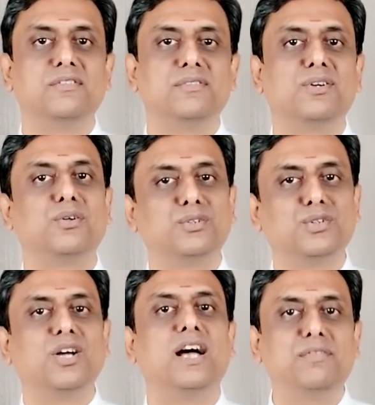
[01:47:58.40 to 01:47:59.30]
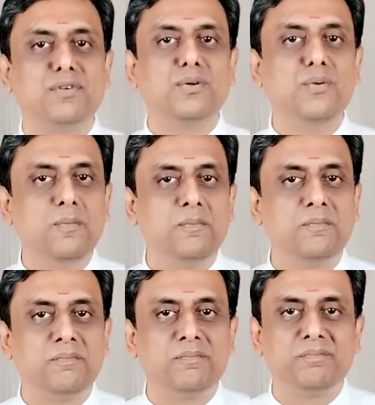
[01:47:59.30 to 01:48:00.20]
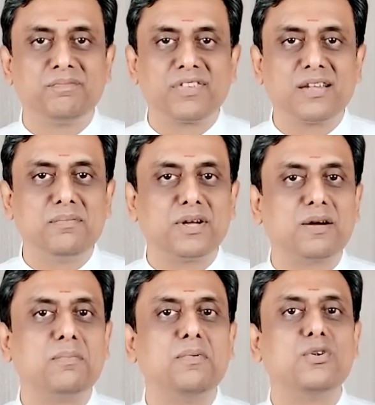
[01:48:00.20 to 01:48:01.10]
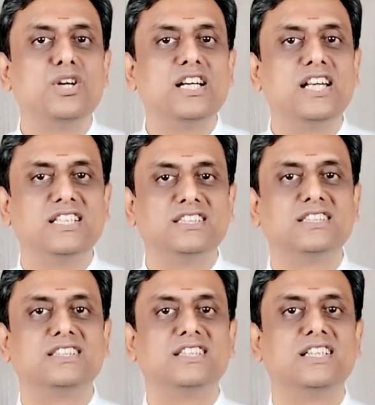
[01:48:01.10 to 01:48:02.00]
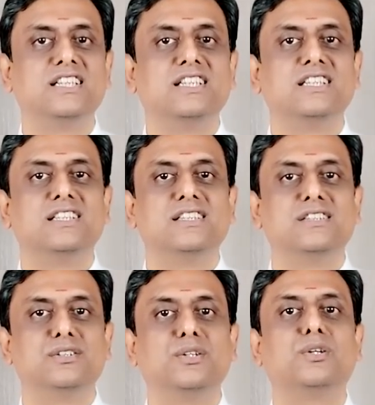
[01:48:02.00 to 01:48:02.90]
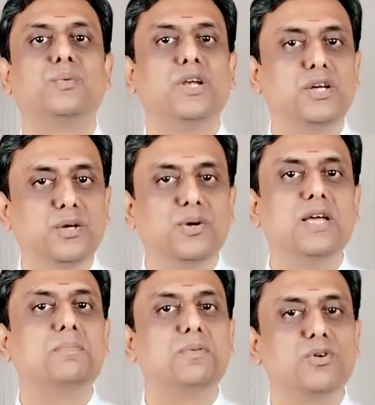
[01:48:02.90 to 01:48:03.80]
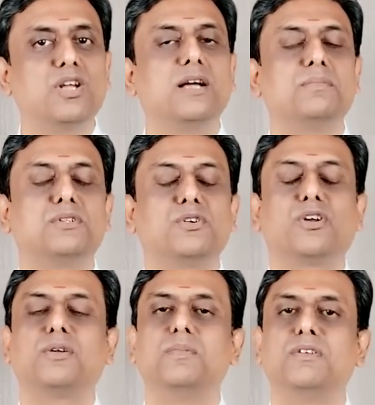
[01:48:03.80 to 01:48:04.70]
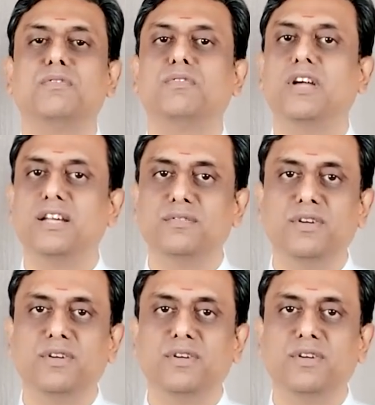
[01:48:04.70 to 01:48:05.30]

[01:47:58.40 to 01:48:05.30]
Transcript: will also have to become more intense. So the 22-day program is going to be very,